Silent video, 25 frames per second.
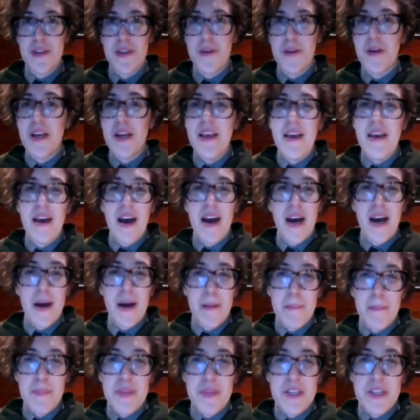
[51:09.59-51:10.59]
So
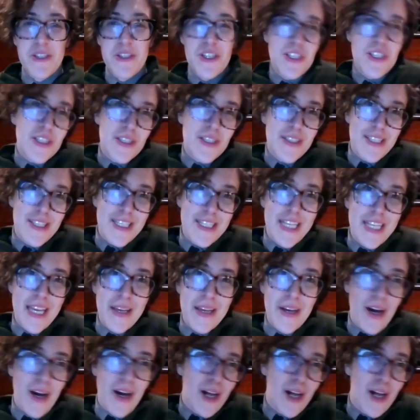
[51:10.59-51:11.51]
um, just state